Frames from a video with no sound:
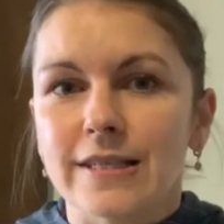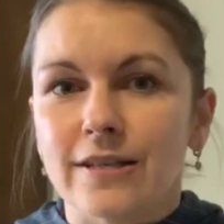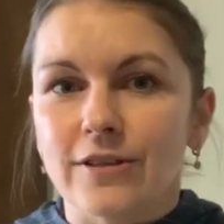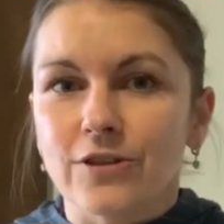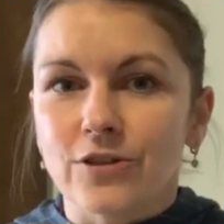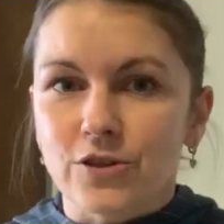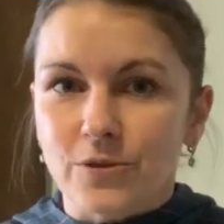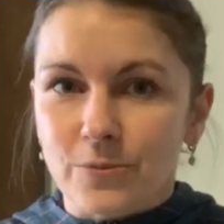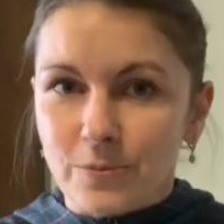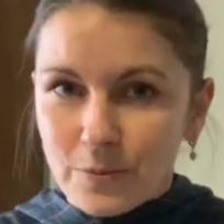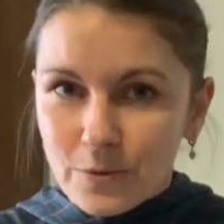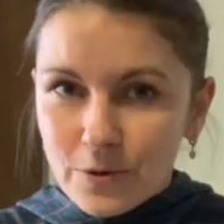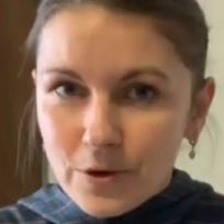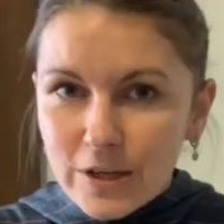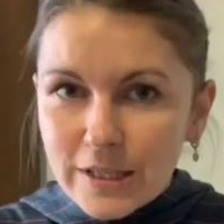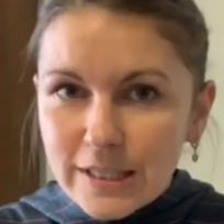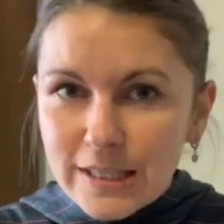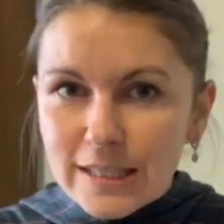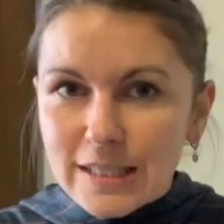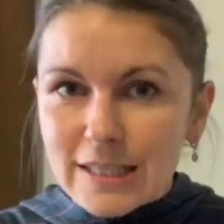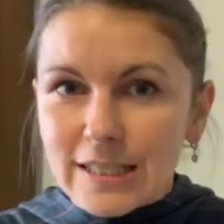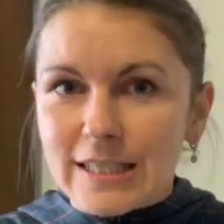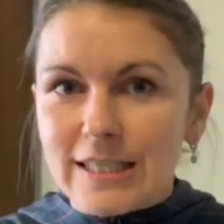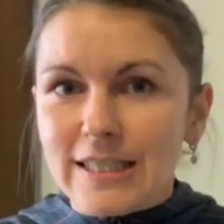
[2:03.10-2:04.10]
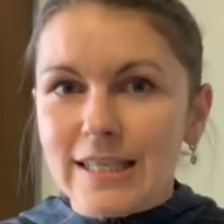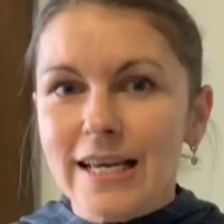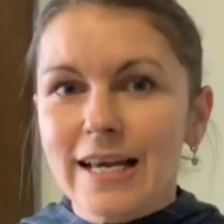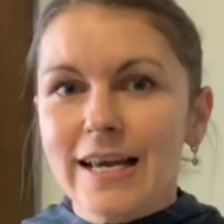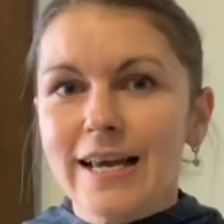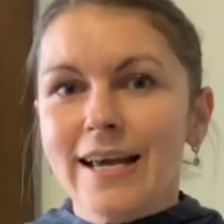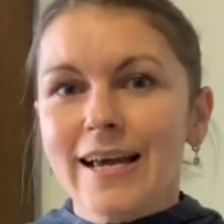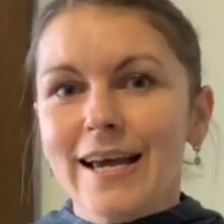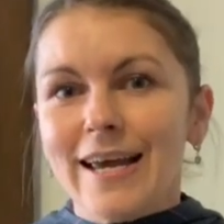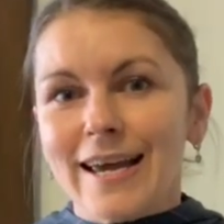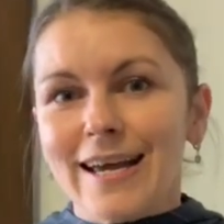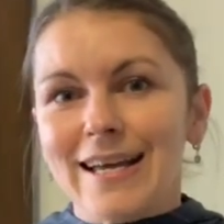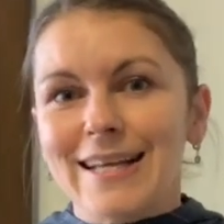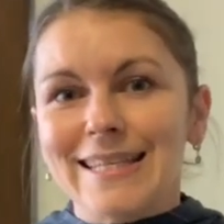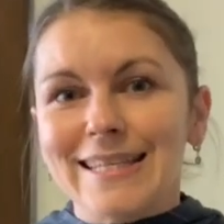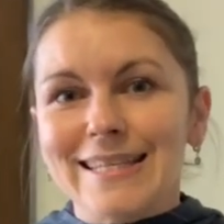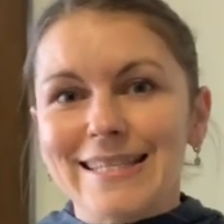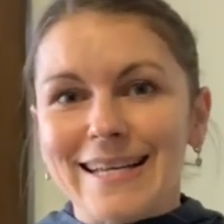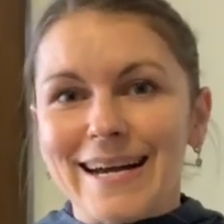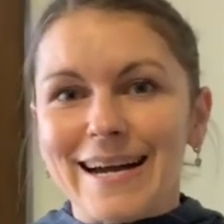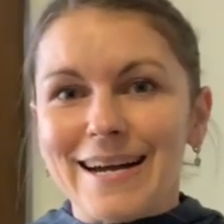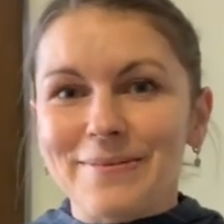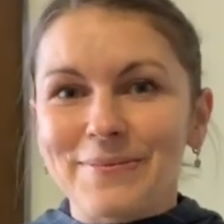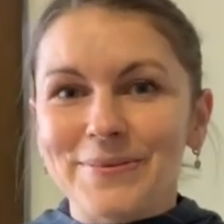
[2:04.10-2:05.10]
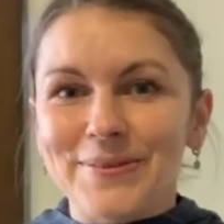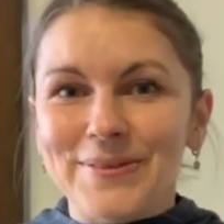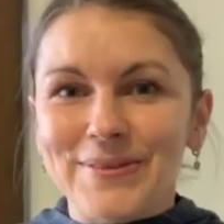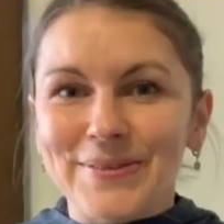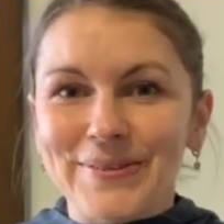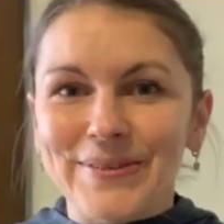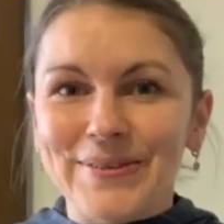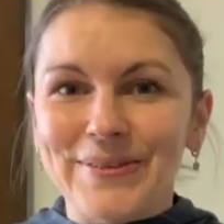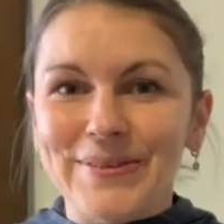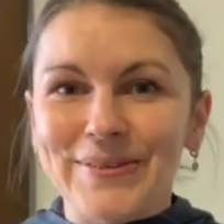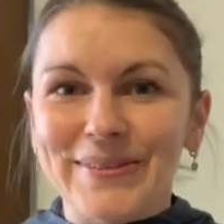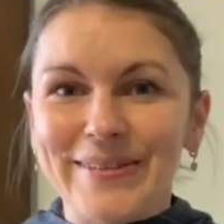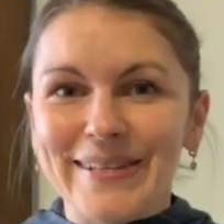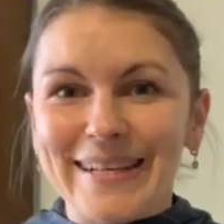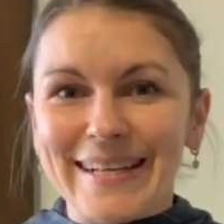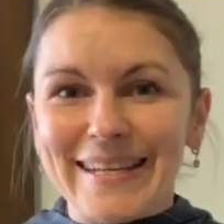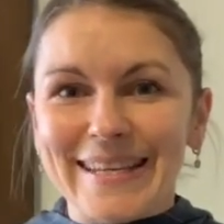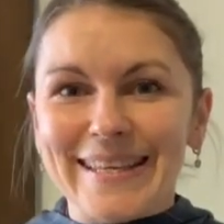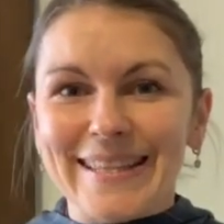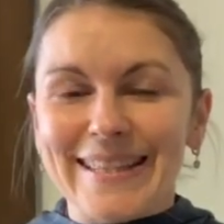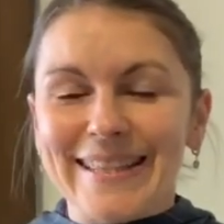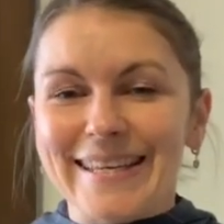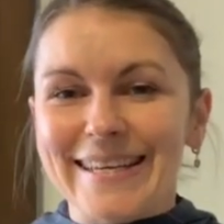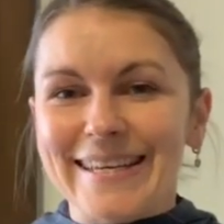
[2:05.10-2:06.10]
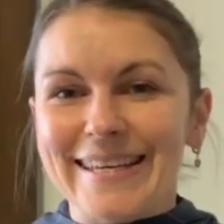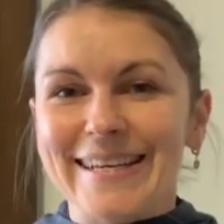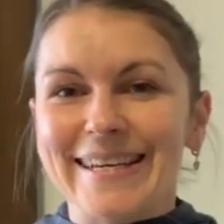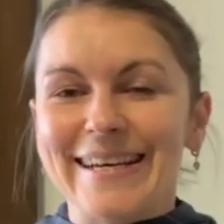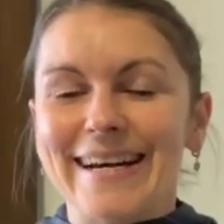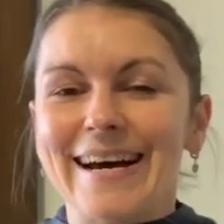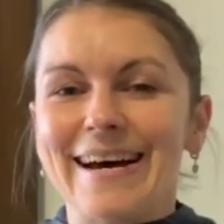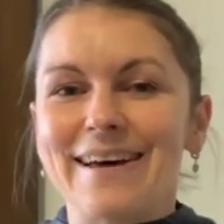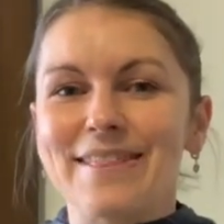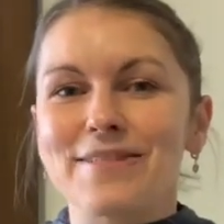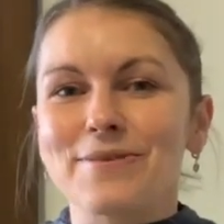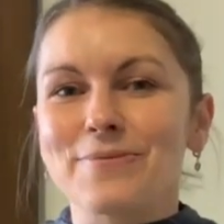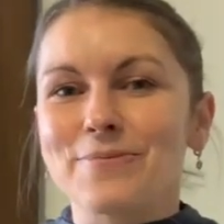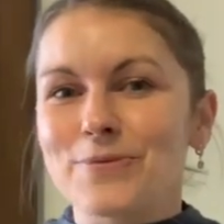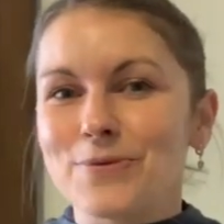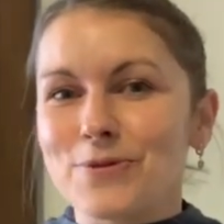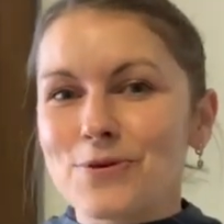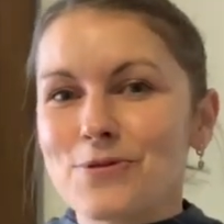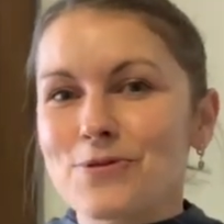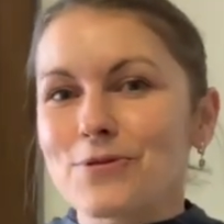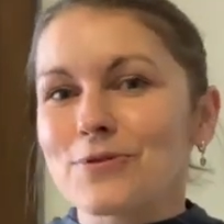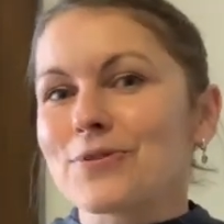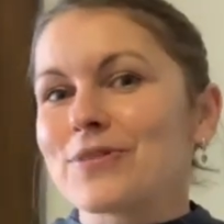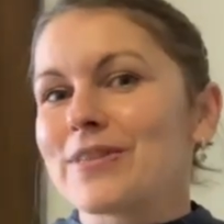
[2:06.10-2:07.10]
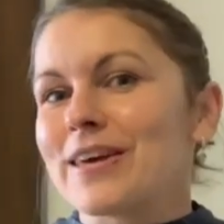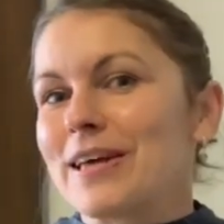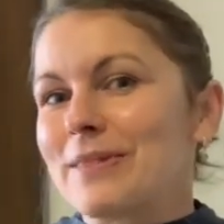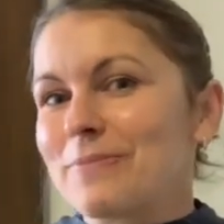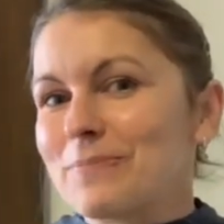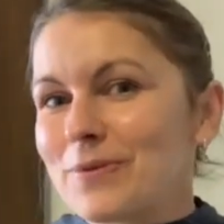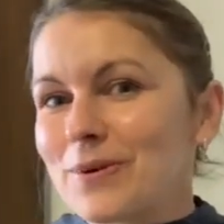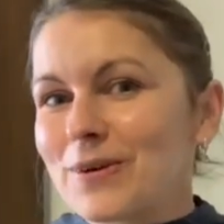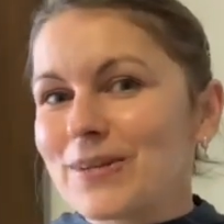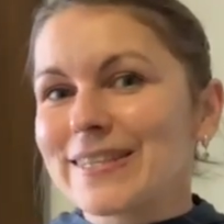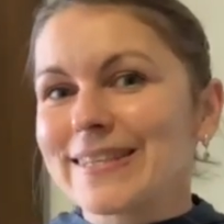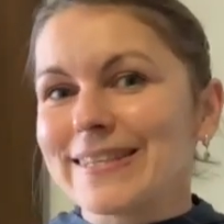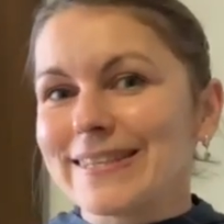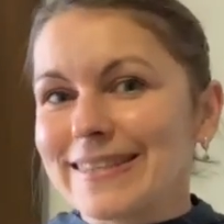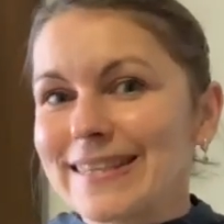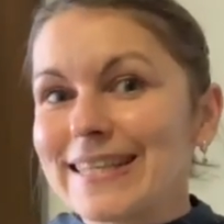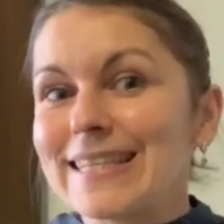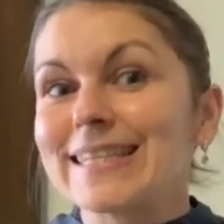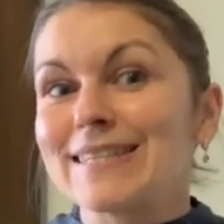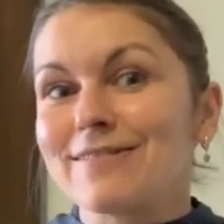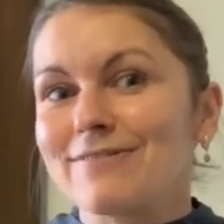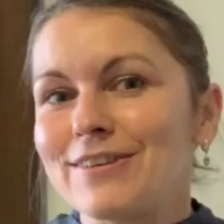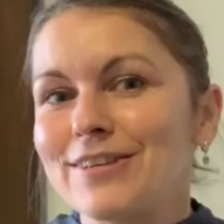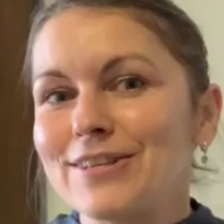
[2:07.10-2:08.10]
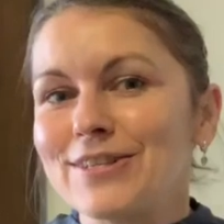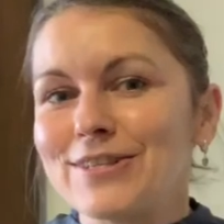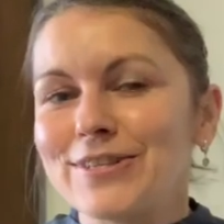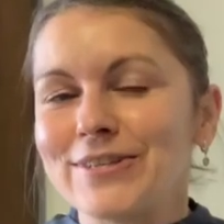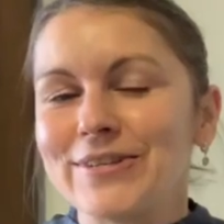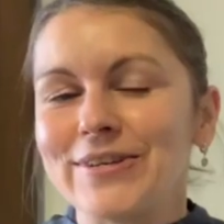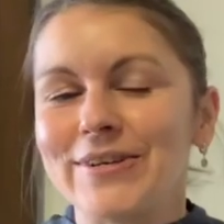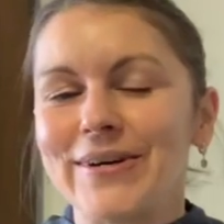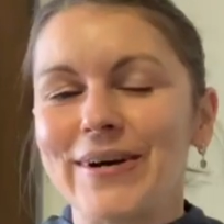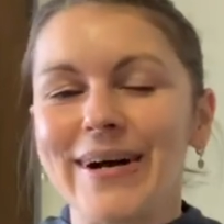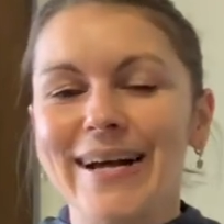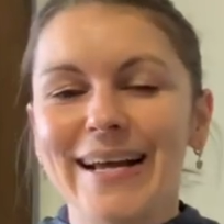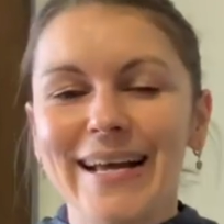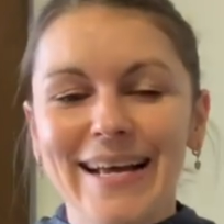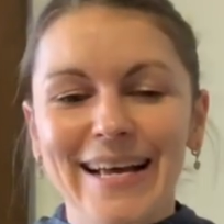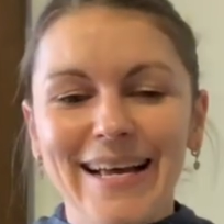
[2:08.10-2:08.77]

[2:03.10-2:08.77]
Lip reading: and to process, hence I'm doing only the walkthrough, the unboxing, this video